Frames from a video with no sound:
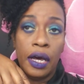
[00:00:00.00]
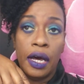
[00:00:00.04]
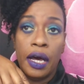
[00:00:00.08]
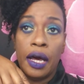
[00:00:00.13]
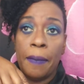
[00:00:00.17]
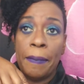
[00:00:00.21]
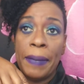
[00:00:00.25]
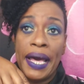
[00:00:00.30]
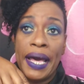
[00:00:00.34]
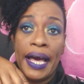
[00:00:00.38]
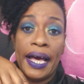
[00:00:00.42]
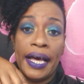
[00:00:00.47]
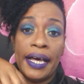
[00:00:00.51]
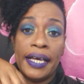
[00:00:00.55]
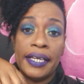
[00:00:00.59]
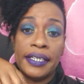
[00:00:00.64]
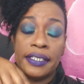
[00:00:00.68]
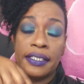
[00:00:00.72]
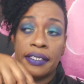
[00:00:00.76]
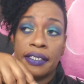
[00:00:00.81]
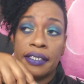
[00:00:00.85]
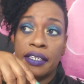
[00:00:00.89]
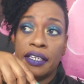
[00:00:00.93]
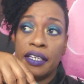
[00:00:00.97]

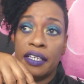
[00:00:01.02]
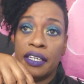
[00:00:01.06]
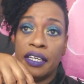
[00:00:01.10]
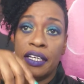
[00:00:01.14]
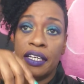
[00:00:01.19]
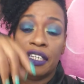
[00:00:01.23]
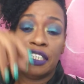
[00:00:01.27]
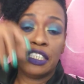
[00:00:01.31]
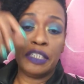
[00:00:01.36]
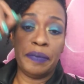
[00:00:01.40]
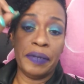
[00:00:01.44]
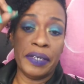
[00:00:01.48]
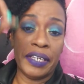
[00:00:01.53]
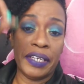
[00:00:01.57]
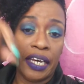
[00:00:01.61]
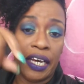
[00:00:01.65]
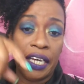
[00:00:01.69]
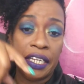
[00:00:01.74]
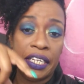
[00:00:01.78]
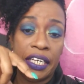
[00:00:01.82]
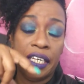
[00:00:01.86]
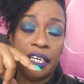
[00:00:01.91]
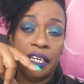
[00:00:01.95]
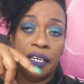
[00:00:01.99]
past
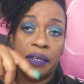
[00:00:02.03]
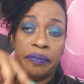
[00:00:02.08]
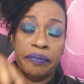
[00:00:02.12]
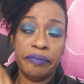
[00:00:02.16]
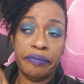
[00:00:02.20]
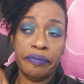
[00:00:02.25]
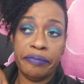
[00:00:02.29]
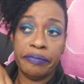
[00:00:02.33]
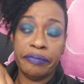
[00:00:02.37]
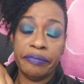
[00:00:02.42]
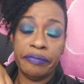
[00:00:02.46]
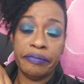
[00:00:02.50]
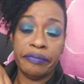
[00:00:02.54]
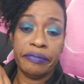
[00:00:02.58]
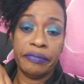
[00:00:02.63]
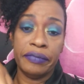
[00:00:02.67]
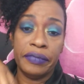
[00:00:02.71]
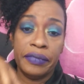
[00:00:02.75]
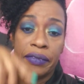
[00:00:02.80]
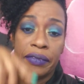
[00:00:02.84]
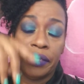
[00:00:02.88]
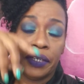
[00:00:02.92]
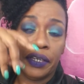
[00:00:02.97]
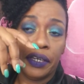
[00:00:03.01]
spaghetti,
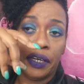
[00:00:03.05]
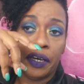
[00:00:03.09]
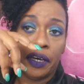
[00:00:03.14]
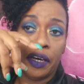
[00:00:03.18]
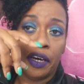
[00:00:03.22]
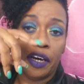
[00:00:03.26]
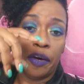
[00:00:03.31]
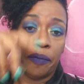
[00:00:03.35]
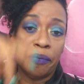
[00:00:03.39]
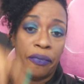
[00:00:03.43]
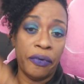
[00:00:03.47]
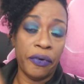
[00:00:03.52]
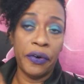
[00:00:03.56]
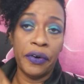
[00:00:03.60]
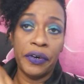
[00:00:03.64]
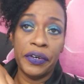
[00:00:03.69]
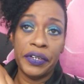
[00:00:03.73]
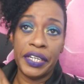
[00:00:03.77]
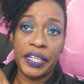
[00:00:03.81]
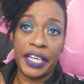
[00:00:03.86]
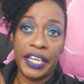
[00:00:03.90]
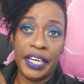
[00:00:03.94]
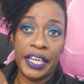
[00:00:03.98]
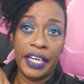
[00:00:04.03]
a boiled
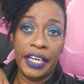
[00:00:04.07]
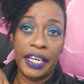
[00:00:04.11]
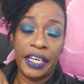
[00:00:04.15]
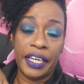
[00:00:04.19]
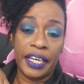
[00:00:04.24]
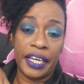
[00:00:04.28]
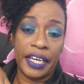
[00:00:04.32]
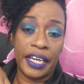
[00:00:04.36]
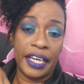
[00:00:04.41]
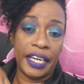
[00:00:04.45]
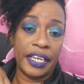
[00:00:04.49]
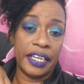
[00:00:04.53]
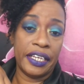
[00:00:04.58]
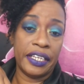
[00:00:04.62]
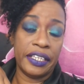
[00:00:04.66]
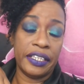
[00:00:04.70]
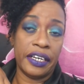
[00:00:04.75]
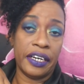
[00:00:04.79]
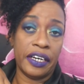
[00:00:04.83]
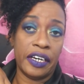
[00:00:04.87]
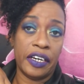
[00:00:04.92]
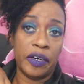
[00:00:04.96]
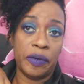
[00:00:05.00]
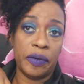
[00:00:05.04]
egg, and
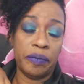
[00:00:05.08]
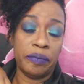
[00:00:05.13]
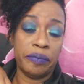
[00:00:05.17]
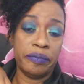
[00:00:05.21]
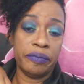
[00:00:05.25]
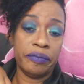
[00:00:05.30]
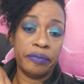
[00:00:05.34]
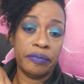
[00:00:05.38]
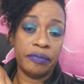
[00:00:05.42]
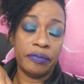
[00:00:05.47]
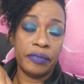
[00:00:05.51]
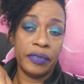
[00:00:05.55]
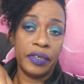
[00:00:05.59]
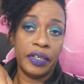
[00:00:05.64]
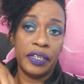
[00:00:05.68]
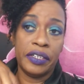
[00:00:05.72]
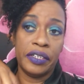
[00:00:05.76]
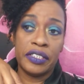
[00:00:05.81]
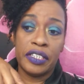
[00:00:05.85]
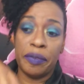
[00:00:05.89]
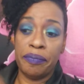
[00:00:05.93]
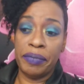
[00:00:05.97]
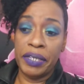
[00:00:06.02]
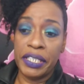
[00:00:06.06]

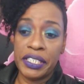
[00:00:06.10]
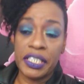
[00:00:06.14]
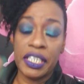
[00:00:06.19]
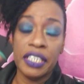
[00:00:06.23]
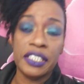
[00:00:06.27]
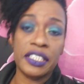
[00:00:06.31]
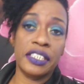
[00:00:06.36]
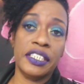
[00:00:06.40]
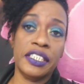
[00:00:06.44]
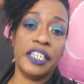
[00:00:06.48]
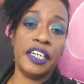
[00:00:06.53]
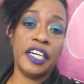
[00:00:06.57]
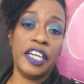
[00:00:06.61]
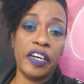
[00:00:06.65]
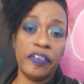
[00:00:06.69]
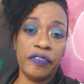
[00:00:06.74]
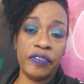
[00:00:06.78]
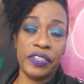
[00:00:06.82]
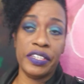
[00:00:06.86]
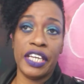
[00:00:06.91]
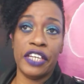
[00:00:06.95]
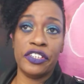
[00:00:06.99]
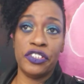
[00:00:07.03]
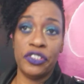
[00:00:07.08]
some biscuits in the
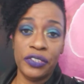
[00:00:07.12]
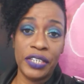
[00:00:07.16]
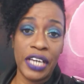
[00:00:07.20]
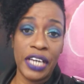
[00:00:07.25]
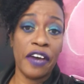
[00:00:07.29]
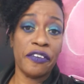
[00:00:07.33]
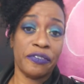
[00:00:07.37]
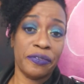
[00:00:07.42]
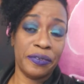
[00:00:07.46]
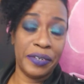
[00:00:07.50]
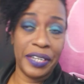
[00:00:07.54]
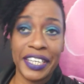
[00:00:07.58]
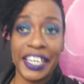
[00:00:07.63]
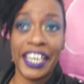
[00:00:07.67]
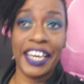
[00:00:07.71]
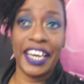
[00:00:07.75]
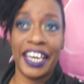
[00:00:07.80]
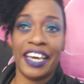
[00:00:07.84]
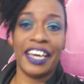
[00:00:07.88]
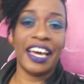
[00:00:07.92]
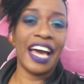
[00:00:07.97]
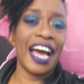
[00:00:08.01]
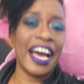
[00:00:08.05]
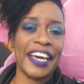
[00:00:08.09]
oven that you got from the
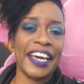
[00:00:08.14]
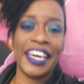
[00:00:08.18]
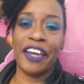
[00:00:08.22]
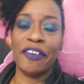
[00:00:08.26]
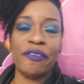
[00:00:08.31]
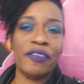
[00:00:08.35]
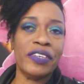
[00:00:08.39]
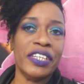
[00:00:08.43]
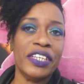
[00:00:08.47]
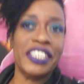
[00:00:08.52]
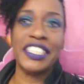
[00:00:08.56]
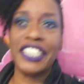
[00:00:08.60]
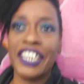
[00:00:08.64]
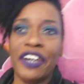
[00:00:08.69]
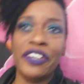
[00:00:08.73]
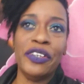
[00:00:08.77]
can. I can't really tell